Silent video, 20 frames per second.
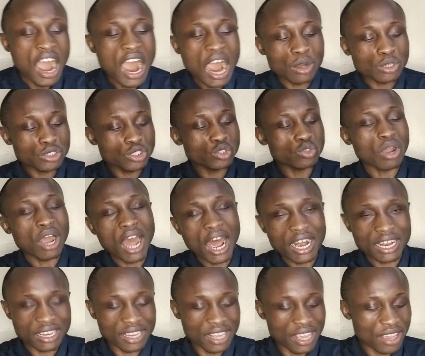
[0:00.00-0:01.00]
How sure
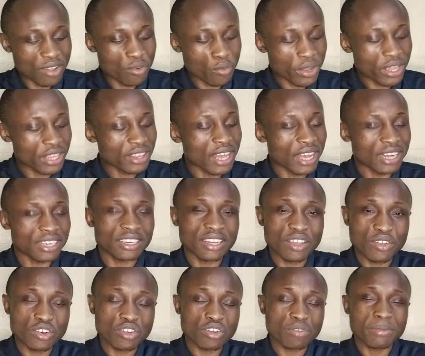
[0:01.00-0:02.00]
are they we that
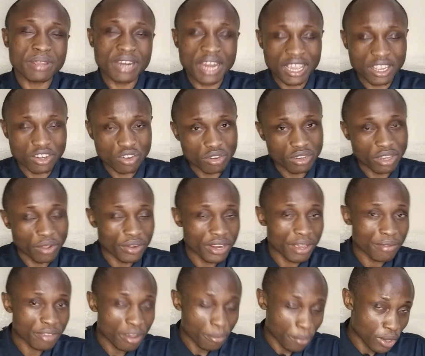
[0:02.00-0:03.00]
they will not be like Dr.
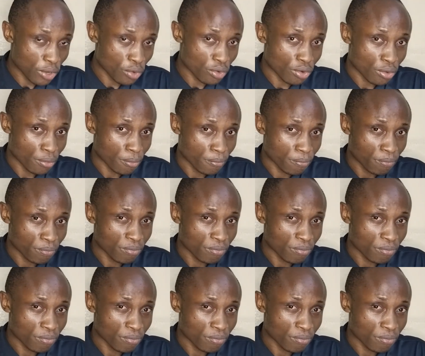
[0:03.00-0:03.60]
William Samuel Ruto?